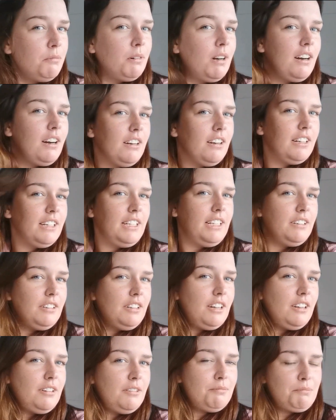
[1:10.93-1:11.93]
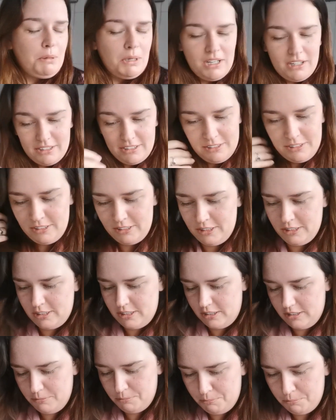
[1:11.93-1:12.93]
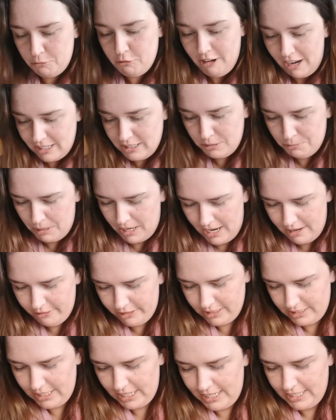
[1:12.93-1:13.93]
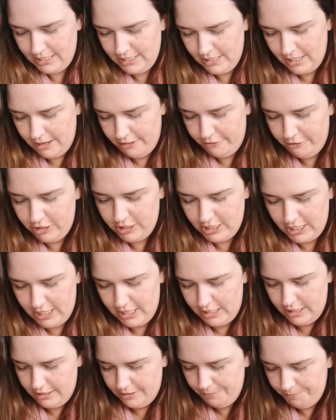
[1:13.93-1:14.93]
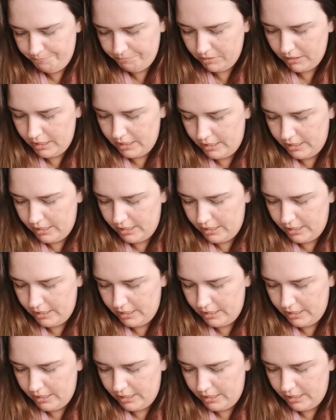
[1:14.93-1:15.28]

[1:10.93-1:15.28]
my partner's grandparents later for dinner,